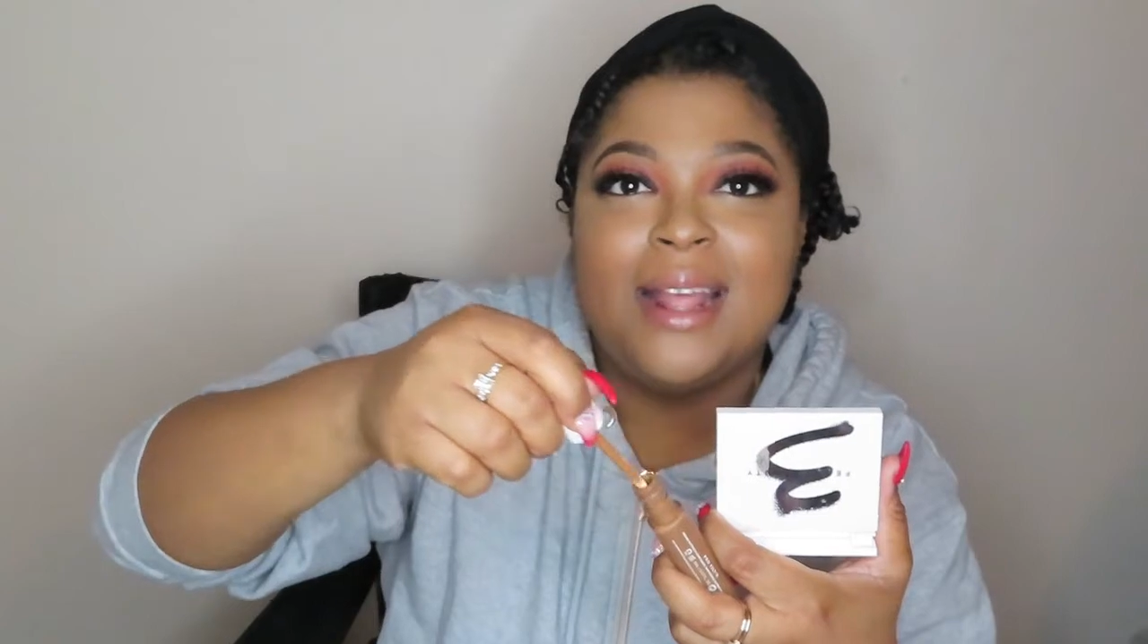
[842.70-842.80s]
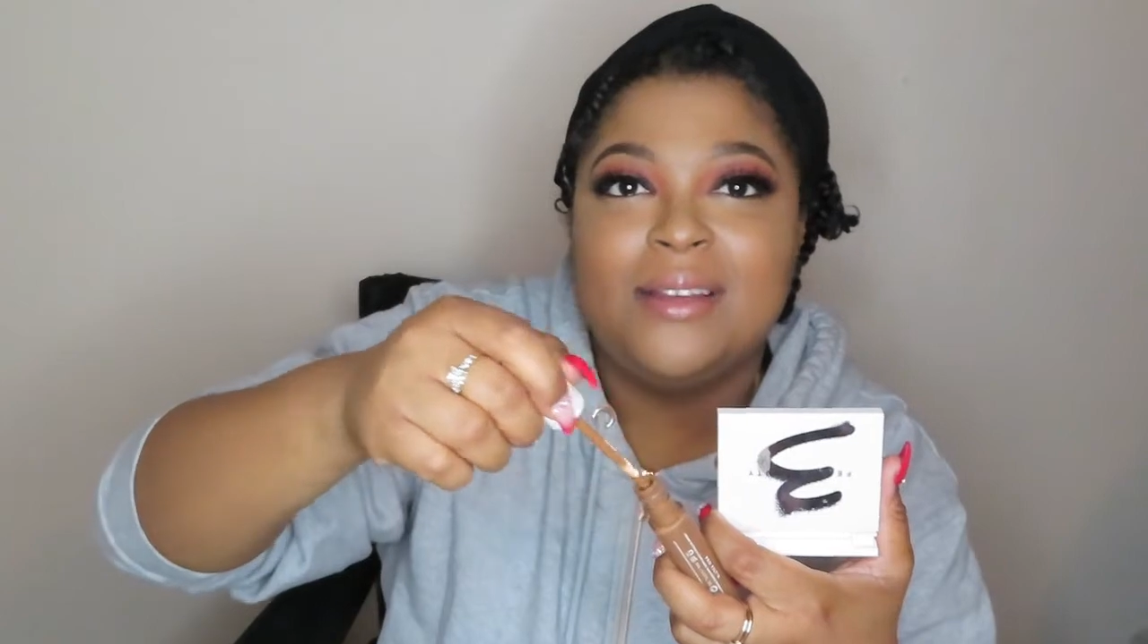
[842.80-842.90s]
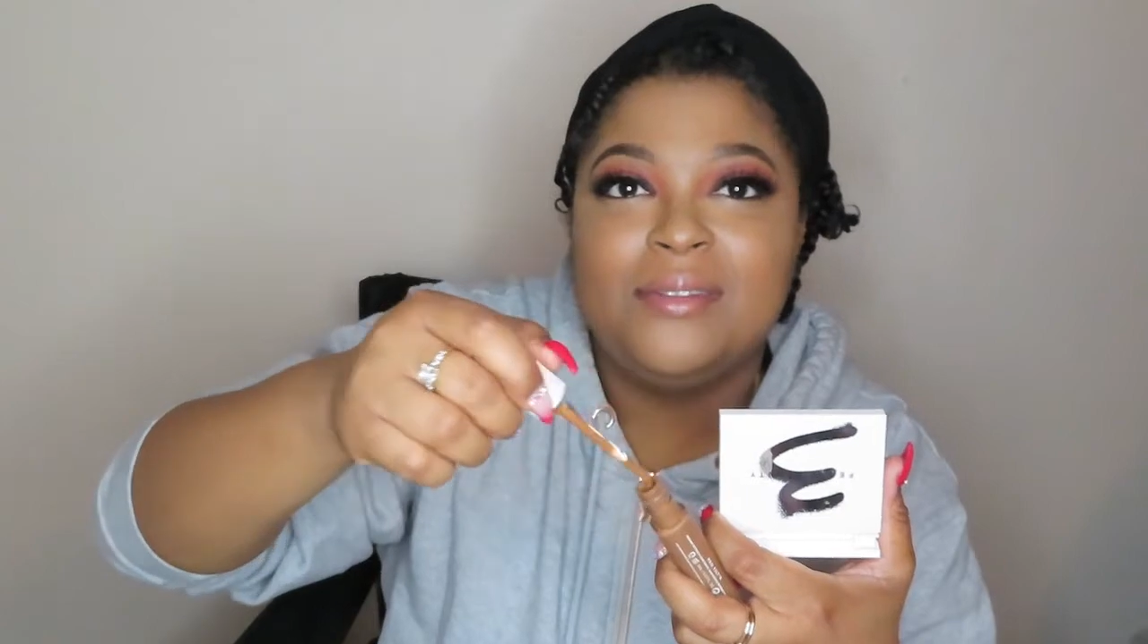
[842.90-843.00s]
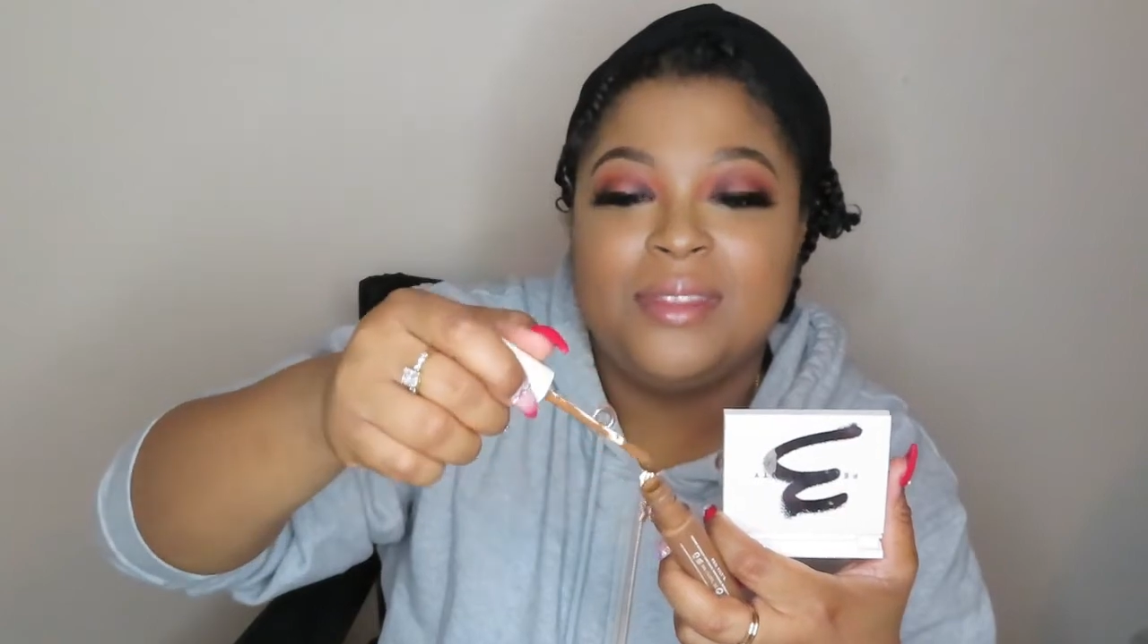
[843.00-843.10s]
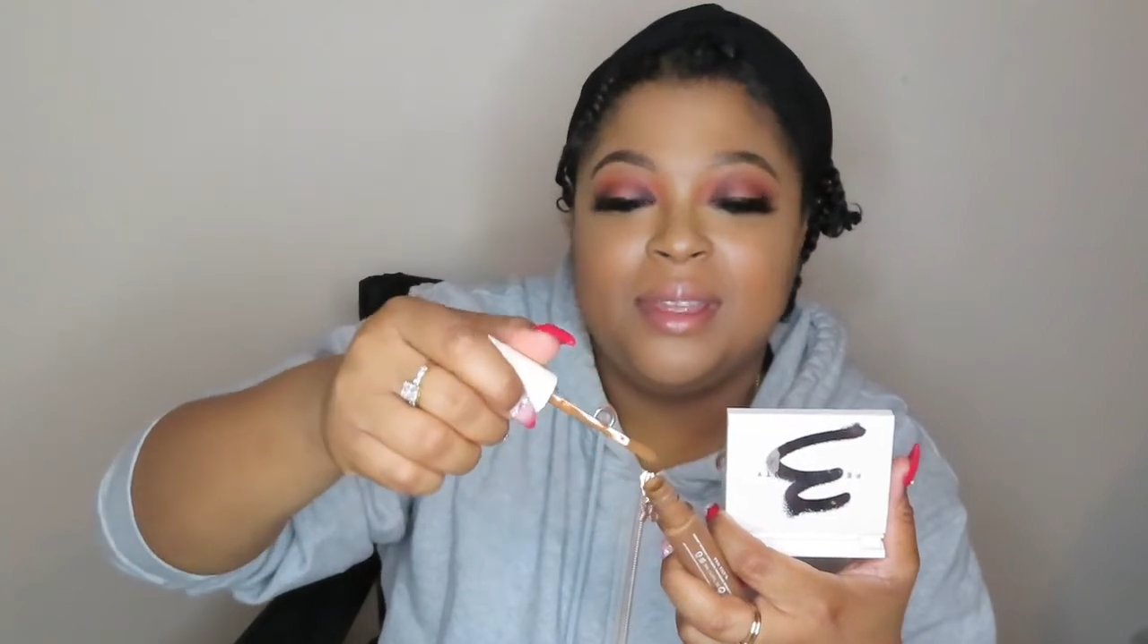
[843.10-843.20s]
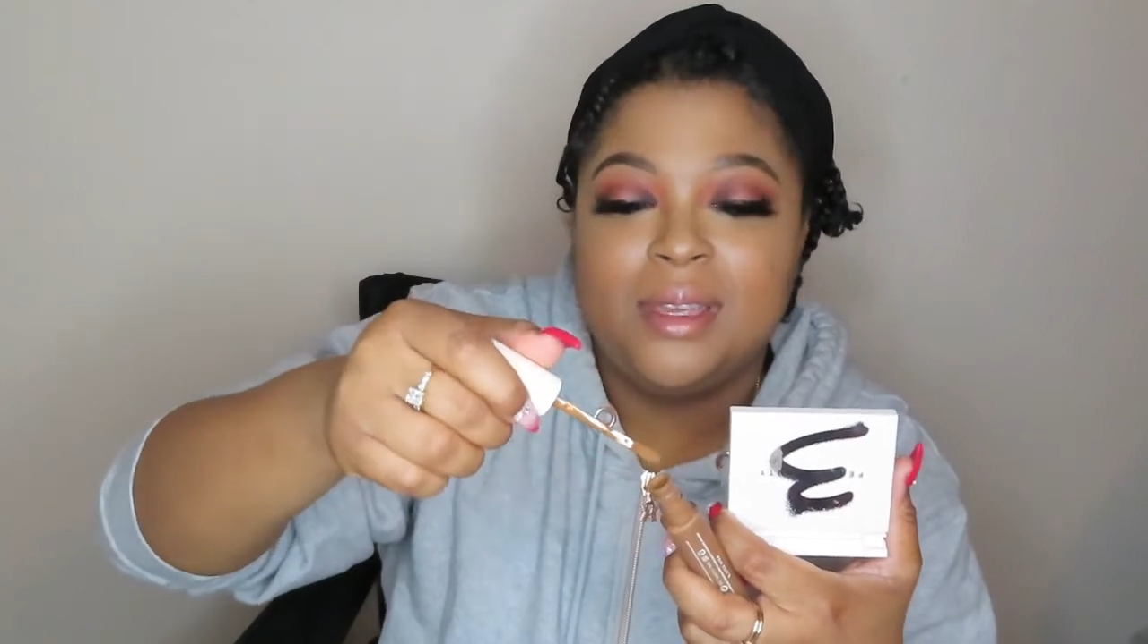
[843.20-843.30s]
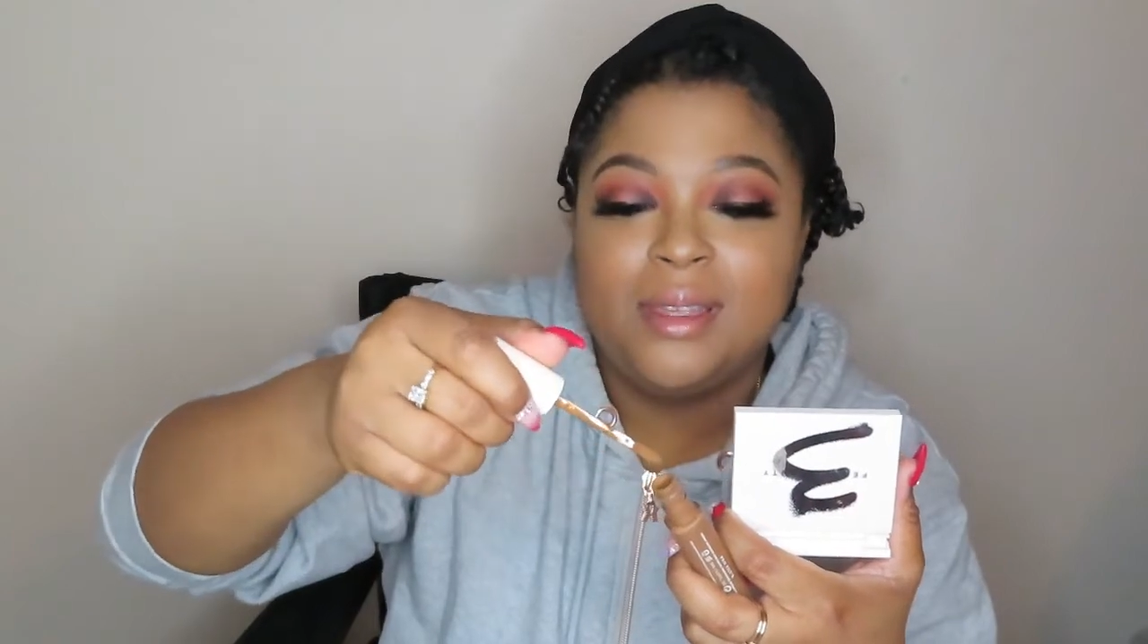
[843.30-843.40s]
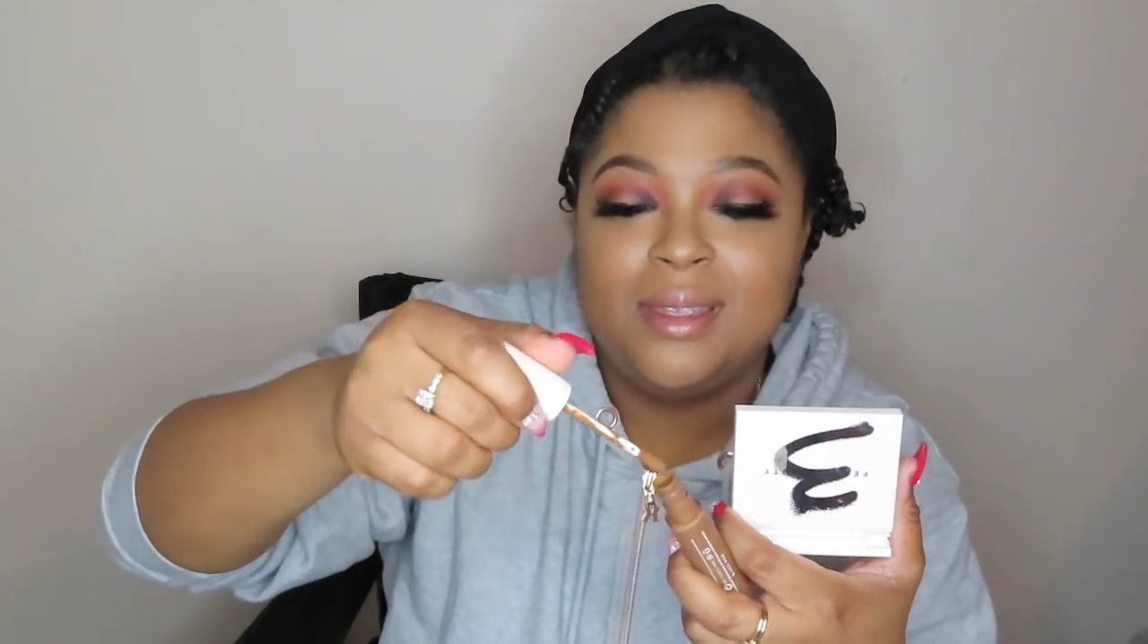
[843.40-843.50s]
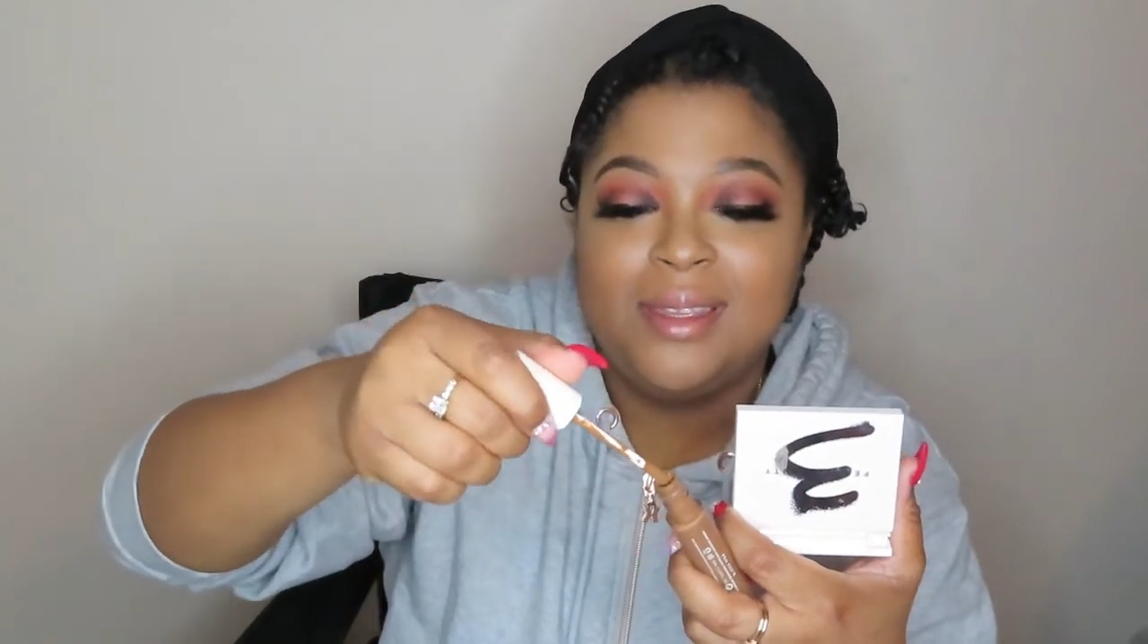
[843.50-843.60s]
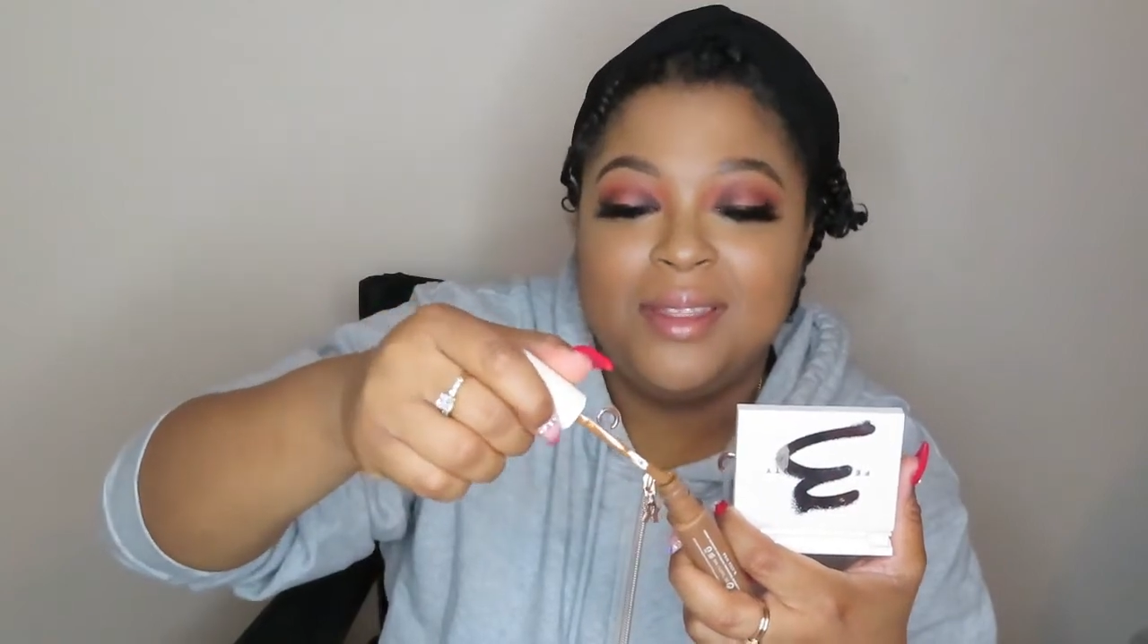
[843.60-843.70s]
out of
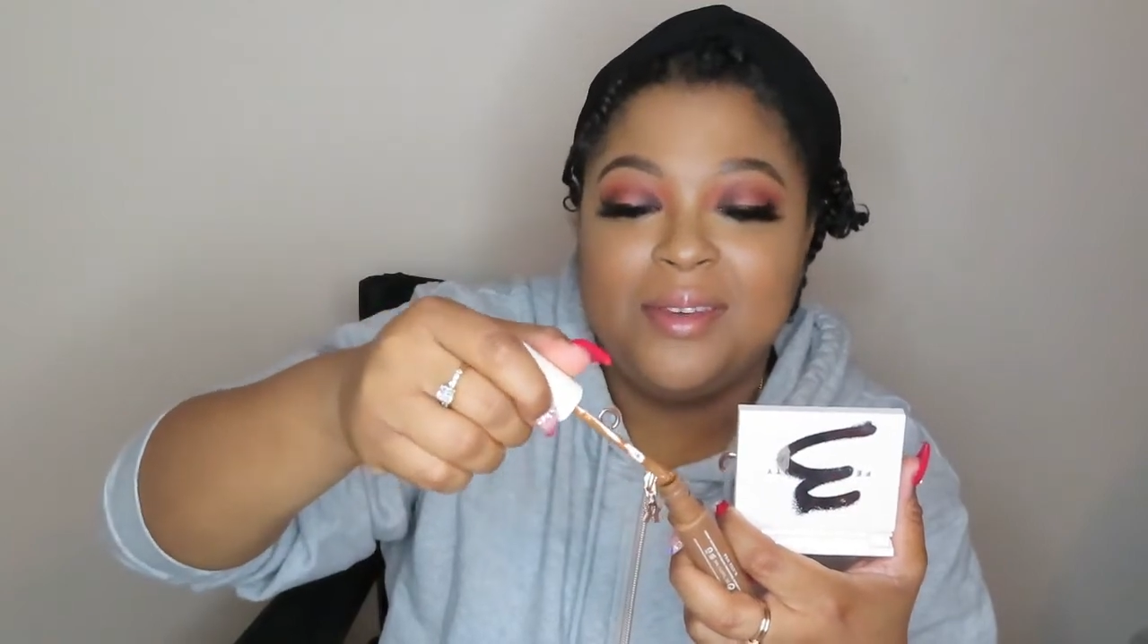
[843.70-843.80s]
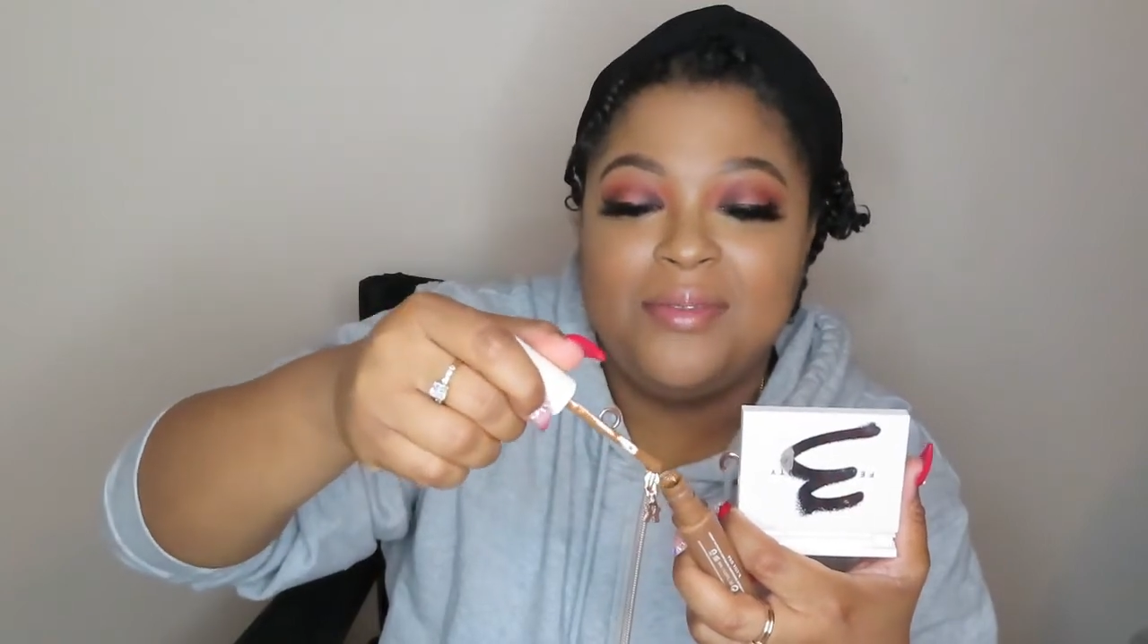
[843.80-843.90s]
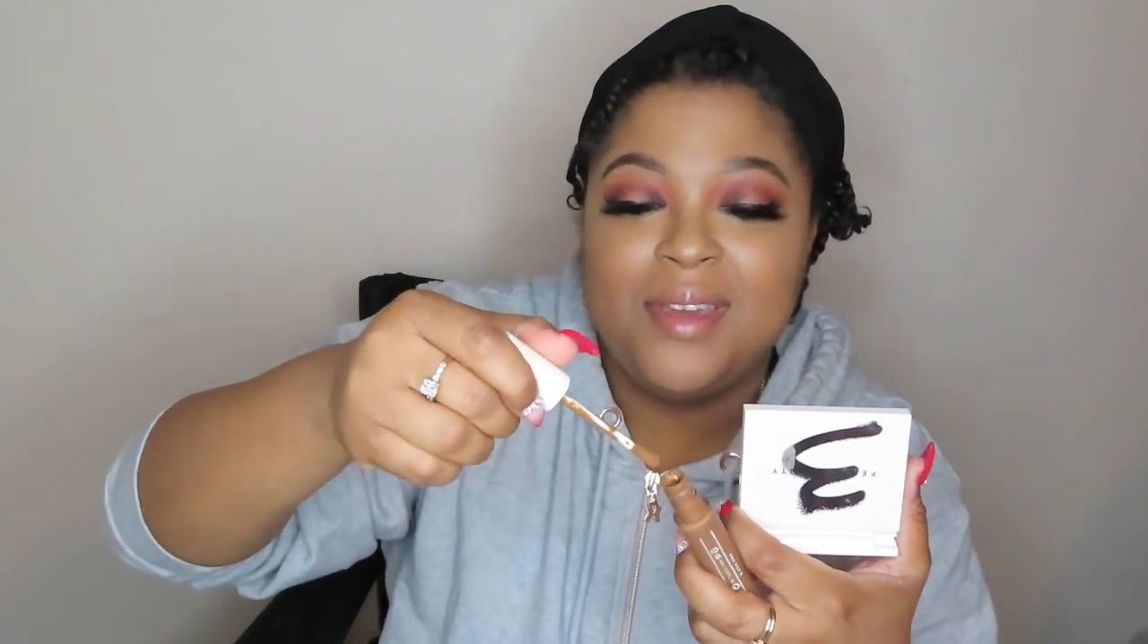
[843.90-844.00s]
the